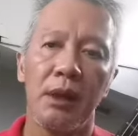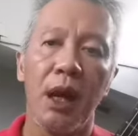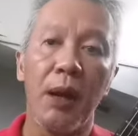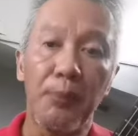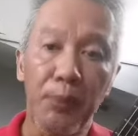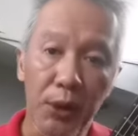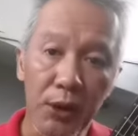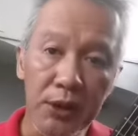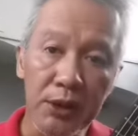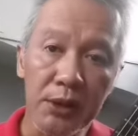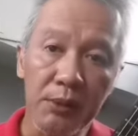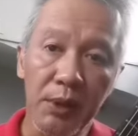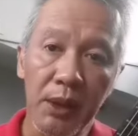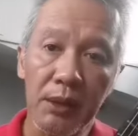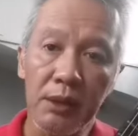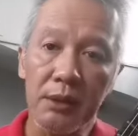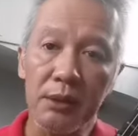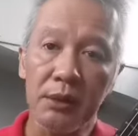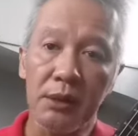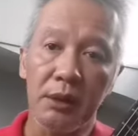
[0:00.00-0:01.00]

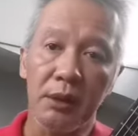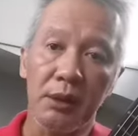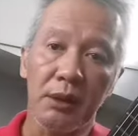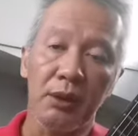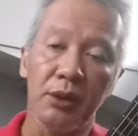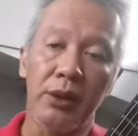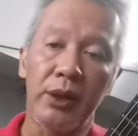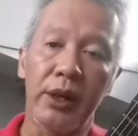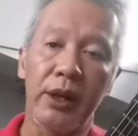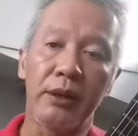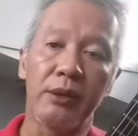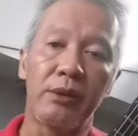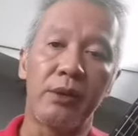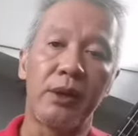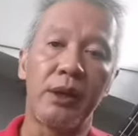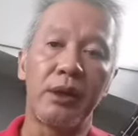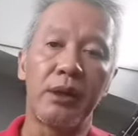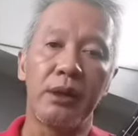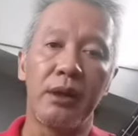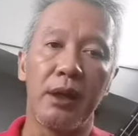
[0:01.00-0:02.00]
Approximate is the correct
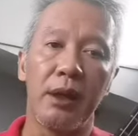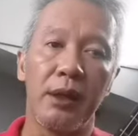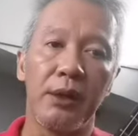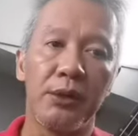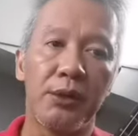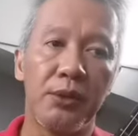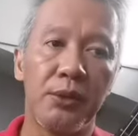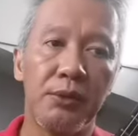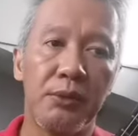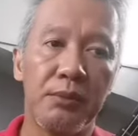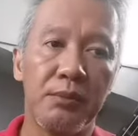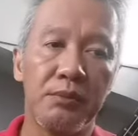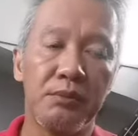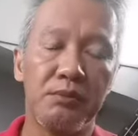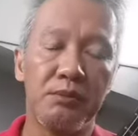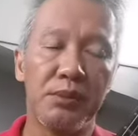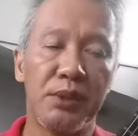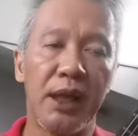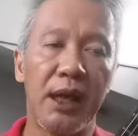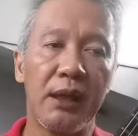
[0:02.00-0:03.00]
word.
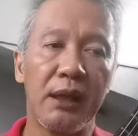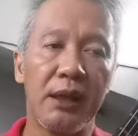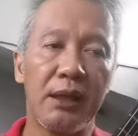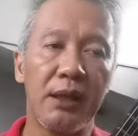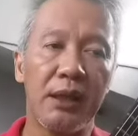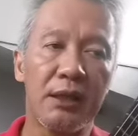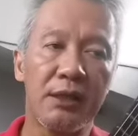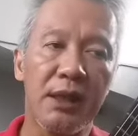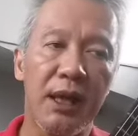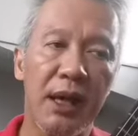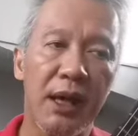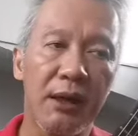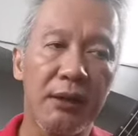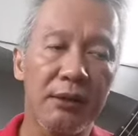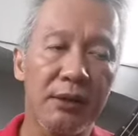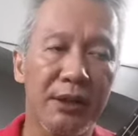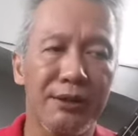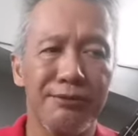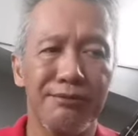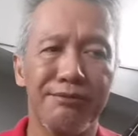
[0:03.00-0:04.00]
To get it
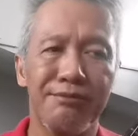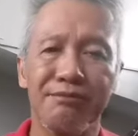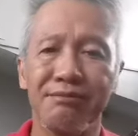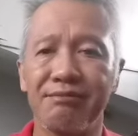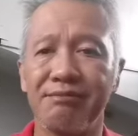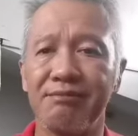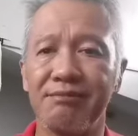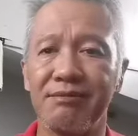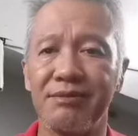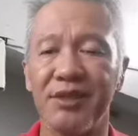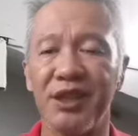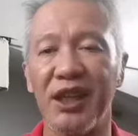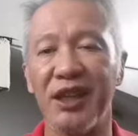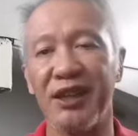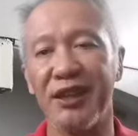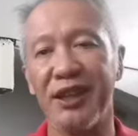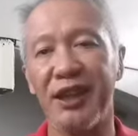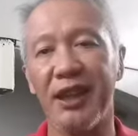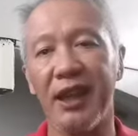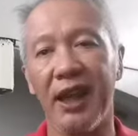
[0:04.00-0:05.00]
exact, then
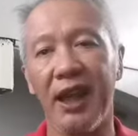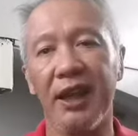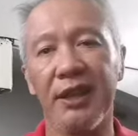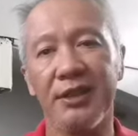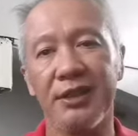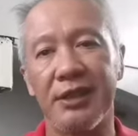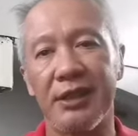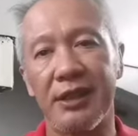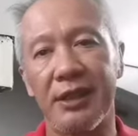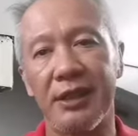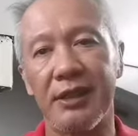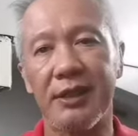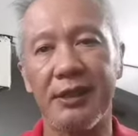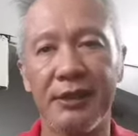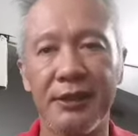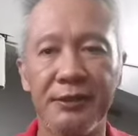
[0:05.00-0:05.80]
get a Telecaster.